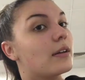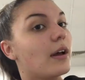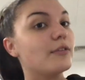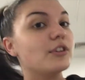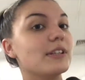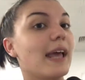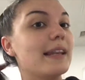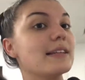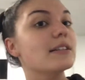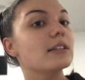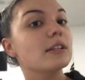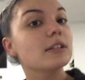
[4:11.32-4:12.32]
I've just
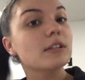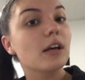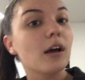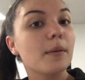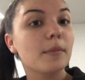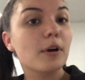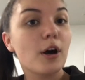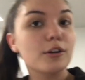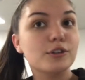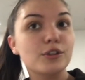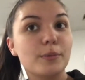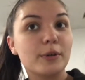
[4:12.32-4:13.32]
entered, um, can't
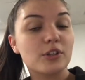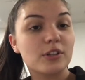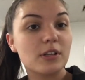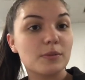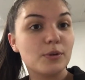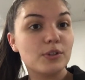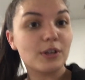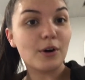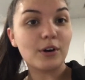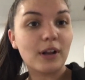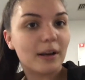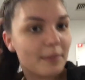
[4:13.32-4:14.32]
do too much because there's music
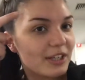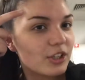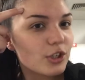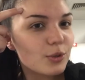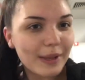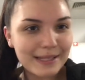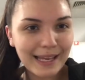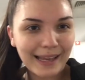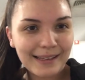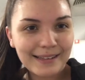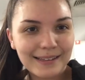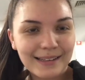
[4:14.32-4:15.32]
on, and I'm literally
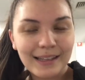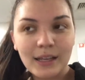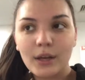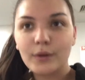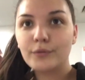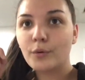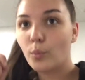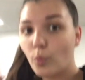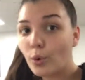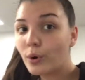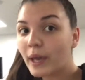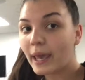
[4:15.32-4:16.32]
sweating from
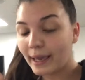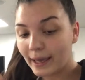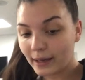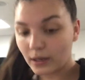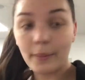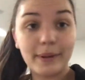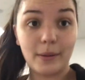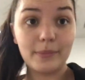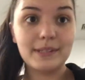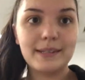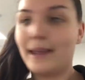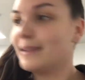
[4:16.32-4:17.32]
walking and coming up
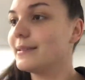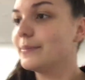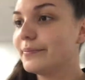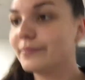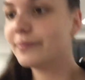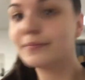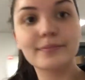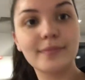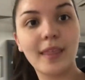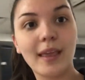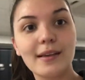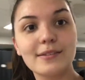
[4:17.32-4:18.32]
the stairs.
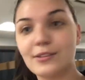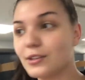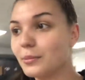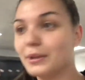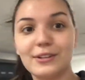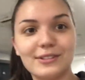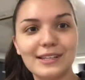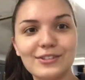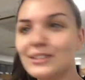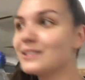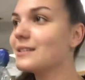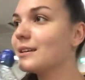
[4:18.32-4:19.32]
So it's going to be a good session, isn't